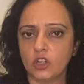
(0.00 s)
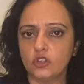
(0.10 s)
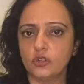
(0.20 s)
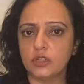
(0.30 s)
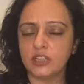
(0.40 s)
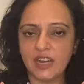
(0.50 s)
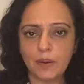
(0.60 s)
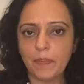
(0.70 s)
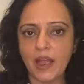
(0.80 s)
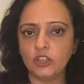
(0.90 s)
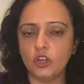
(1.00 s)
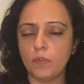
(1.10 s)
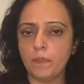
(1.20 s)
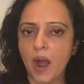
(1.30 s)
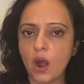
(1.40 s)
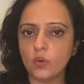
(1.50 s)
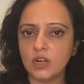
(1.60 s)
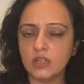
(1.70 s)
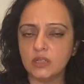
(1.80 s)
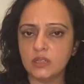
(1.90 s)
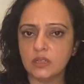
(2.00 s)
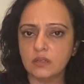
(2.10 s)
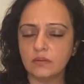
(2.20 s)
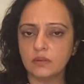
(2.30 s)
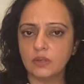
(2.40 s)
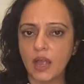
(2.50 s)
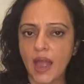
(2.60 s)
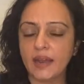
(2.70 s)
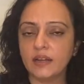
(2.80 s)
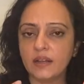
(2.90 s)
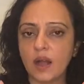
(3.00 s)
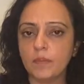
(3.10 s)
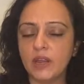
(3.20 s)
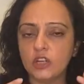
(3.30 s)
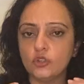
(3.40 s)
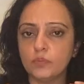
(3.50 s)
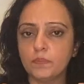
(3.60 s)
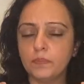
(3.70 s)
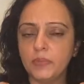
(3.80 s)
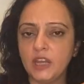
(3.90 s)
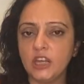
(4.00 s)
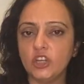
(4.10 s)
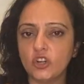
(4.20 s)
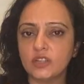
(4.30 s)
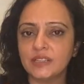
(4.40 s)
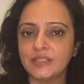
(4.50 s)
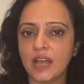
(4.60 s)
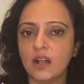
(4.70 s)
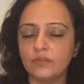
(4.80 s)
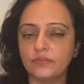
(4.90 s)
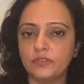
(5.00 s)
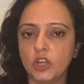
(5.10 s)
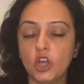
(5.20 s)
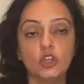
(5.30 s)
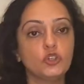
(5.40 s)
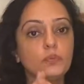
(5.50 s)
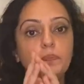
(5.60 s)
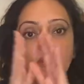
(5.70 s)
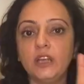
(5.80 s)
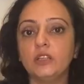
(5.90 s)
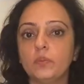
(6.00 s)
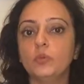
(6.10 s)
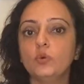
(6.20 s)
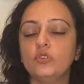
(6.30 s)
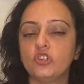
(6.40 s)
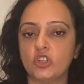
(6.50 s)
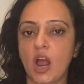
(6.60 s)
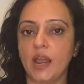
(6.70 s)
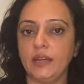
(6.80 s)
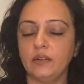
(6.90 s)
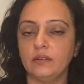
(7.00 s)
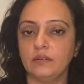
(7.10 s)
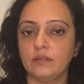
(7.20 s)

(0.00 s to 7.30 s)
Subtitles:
to take back your powers and come into being yourself, to be the moonshine.